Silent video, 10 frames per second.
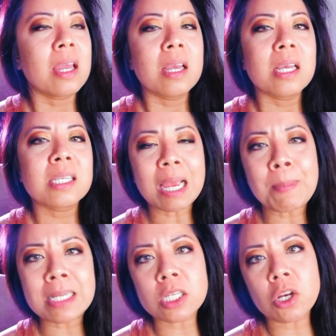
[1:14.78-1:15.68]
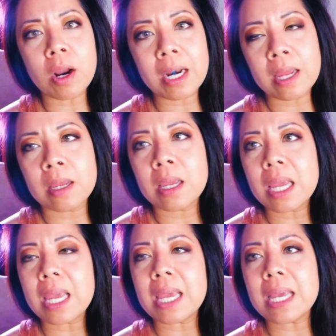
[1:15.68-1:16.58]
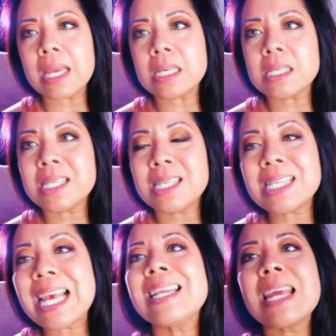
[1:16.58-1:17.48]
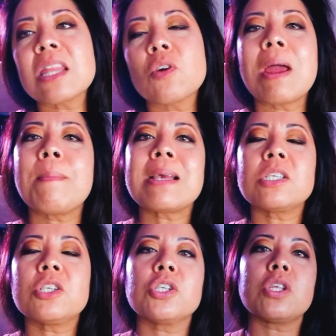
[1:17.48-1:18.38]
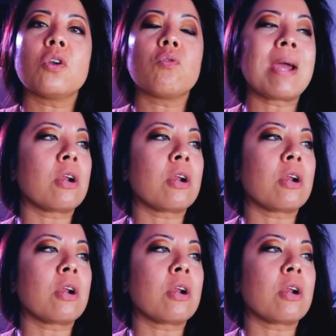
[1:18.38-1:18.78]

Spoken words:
Segmented targeting is sending the right messages to the right